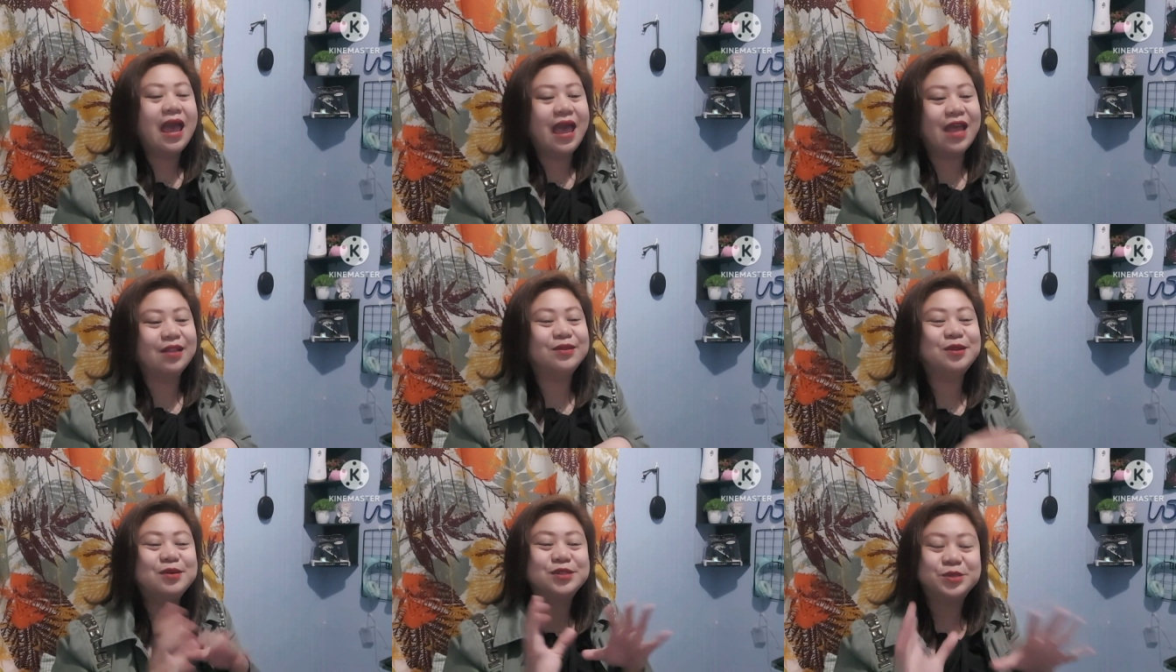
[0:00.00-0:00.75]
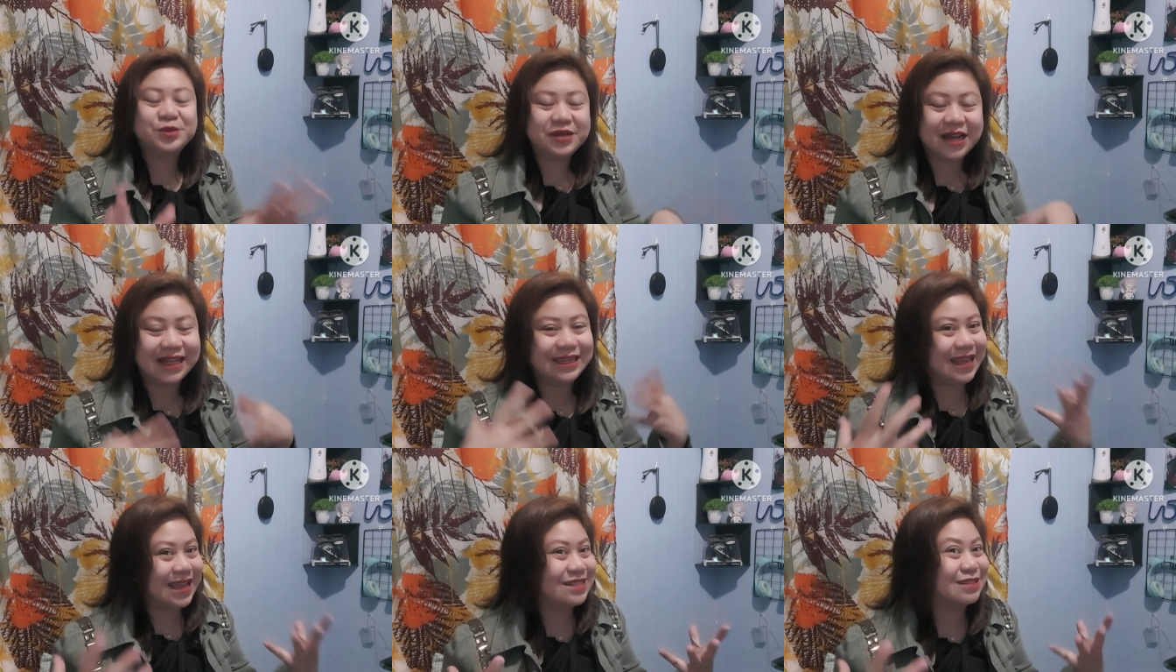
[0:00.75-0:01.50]
And to those who not
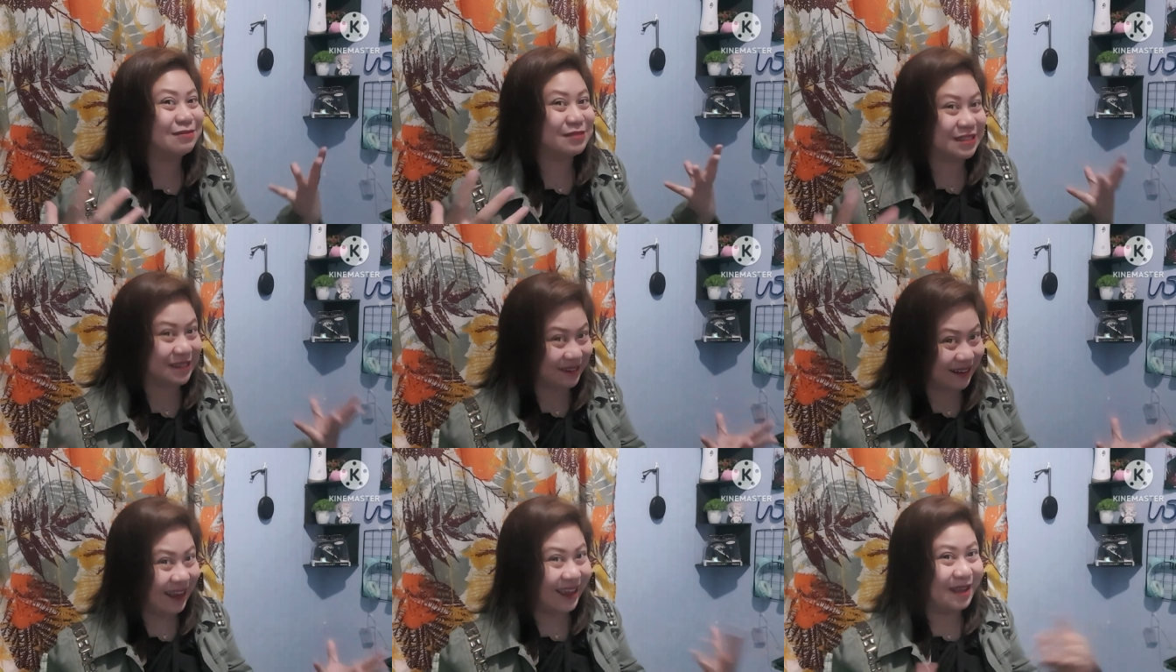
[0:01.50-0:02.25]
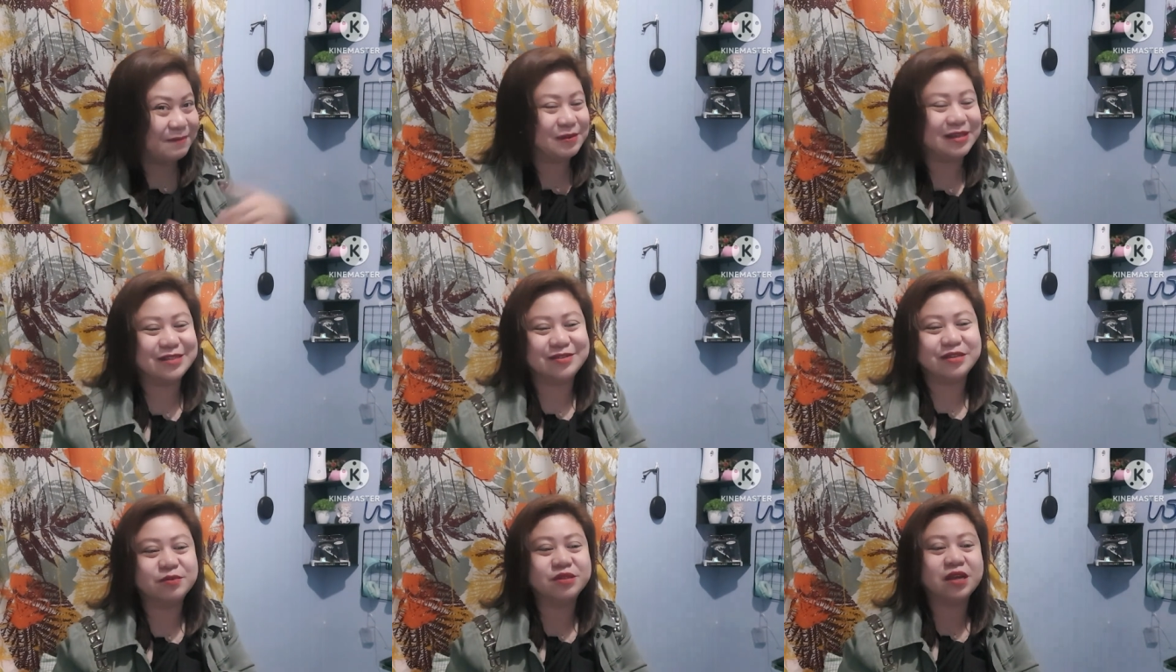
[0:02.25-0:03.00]
yet subscribed, please do
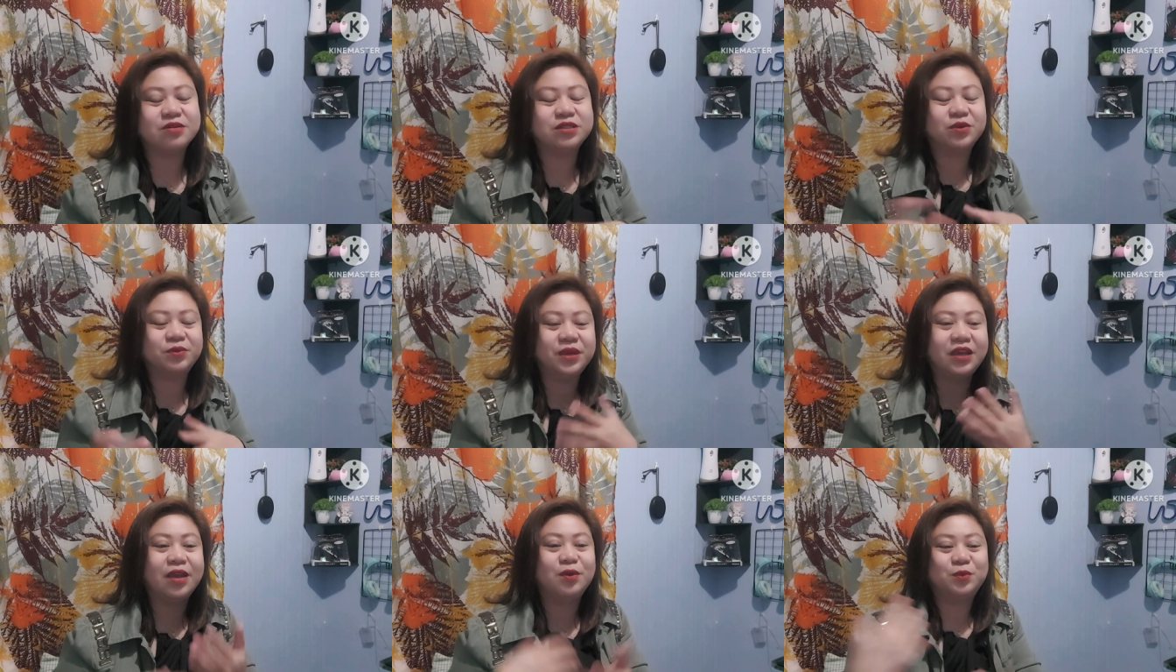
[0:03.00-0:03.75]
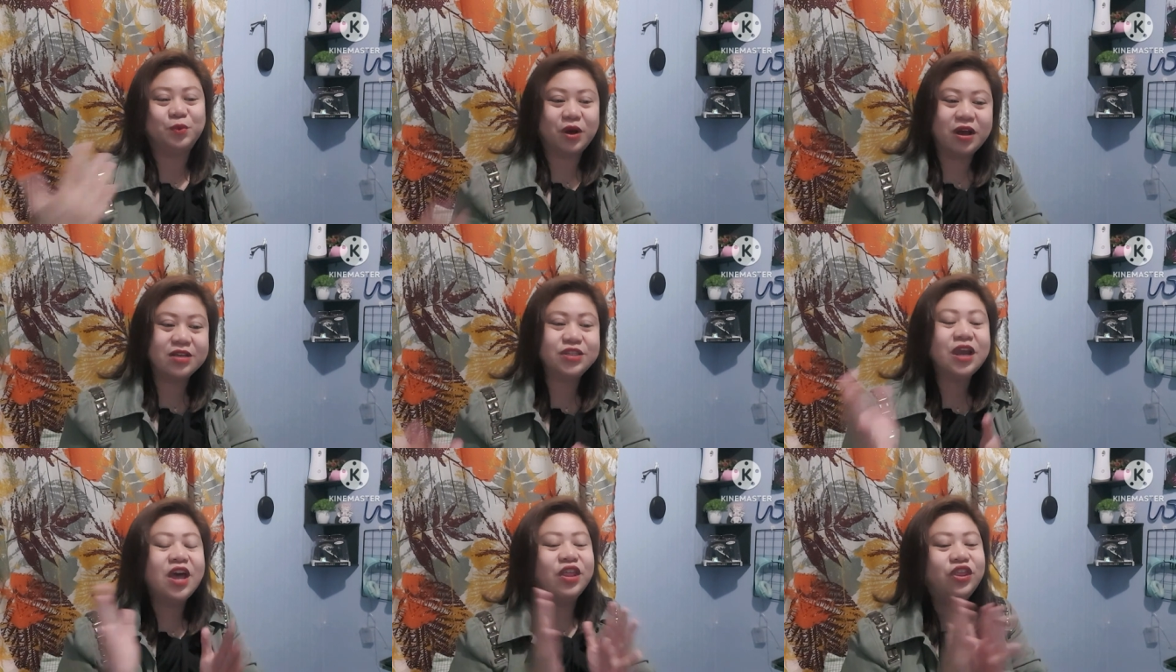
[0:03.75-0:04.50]
subscribe so we can
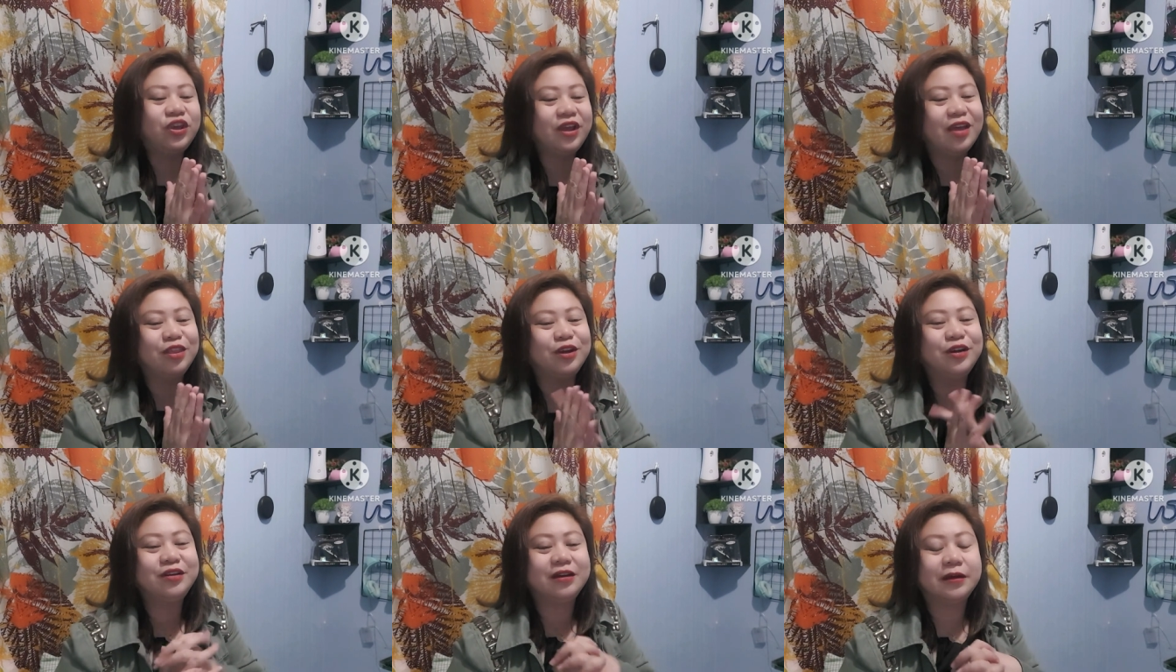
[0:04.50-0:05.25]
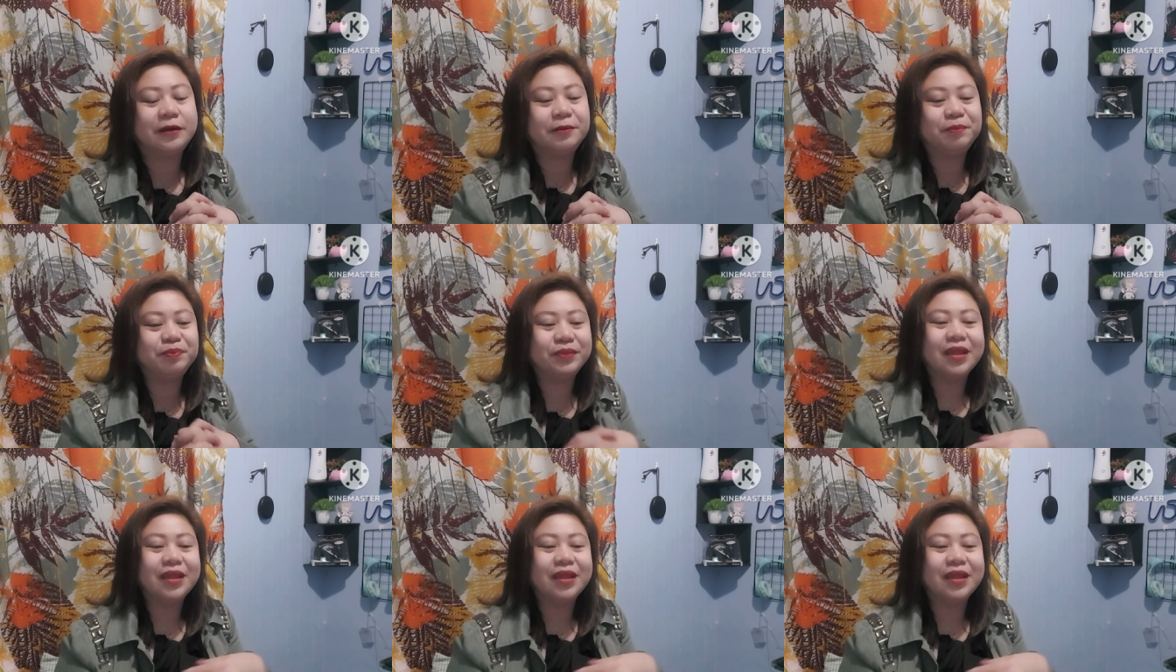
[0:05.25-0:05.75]
watch together the